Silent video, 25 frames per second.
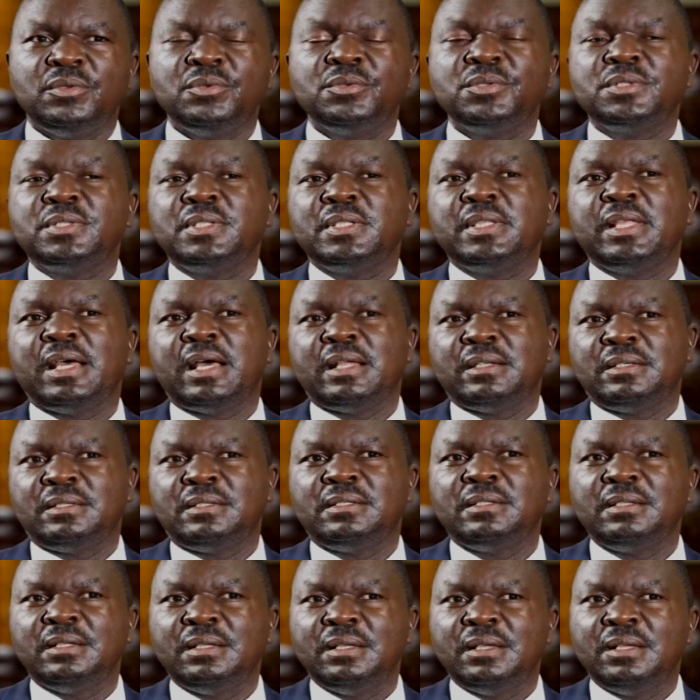used
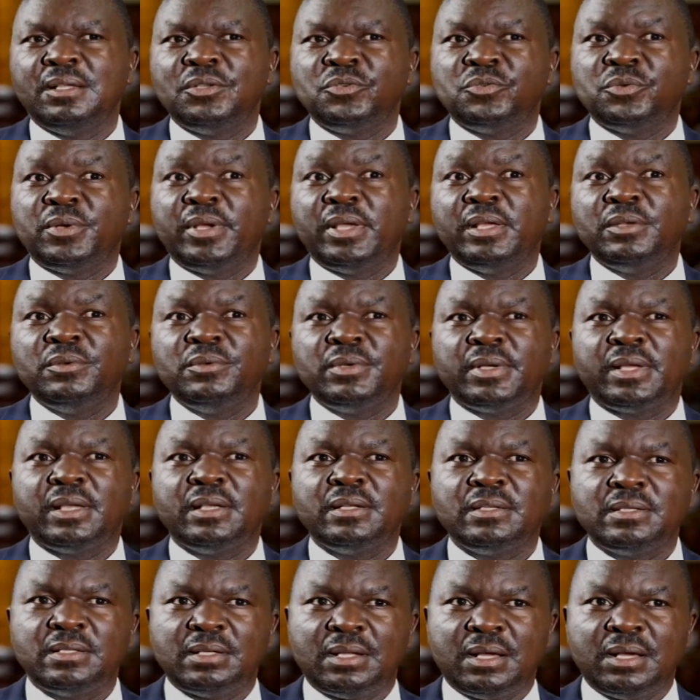that to
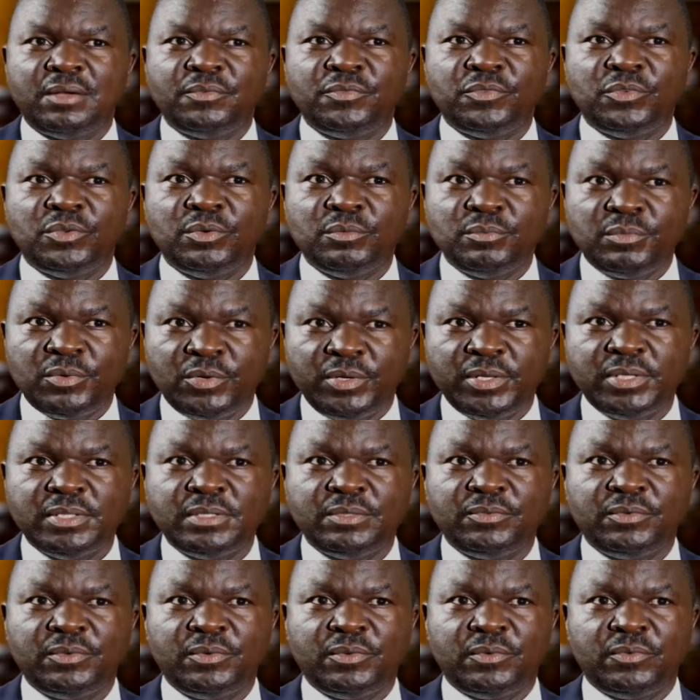educate a few
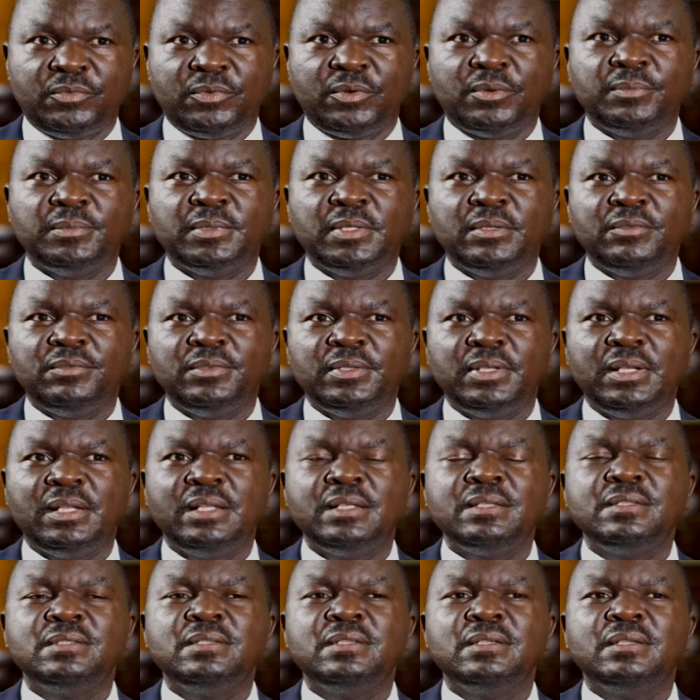boys from the
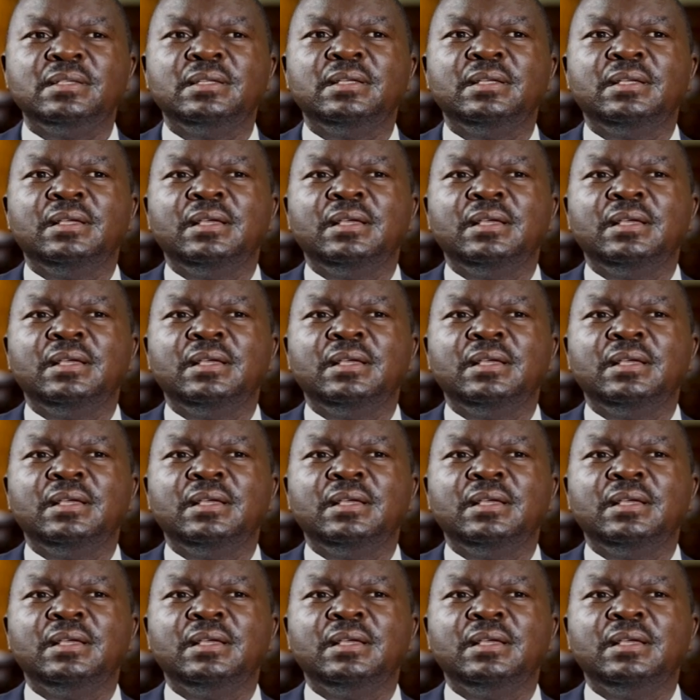village.